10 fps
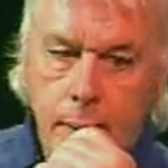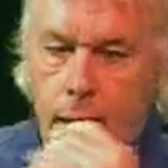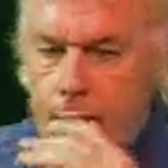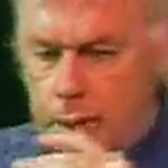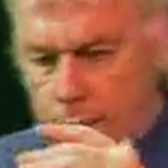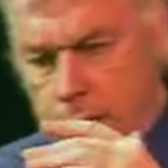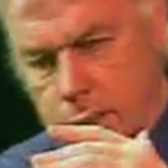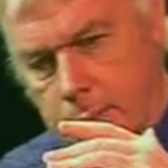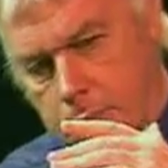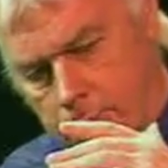sensation it's
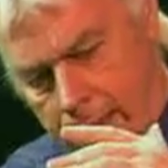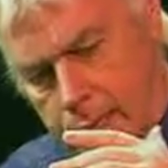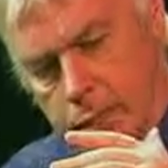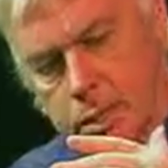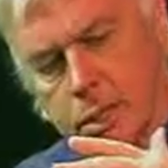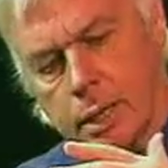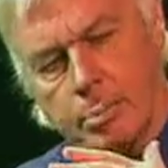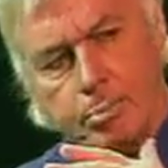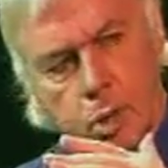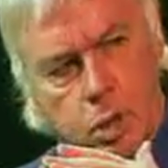like magnets. It's like a
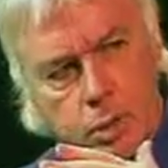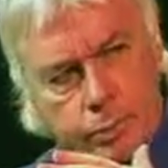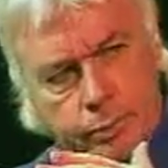burning